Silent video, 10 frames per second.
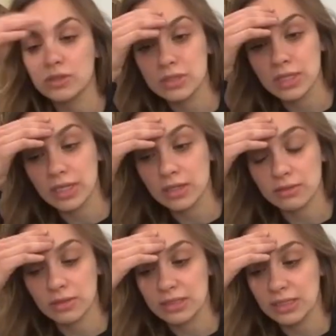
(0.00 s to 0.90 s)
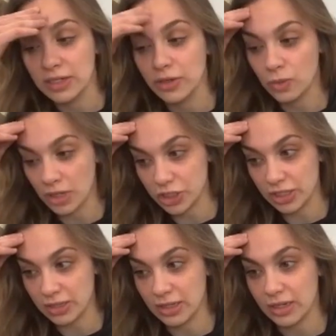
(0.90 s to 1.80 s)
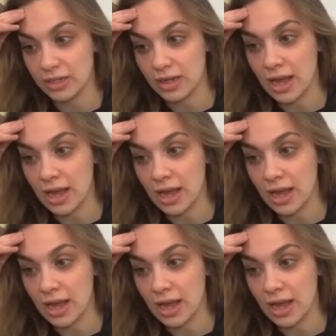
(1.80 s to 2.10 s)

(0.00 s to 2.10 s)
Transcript: who's like listening or watching, like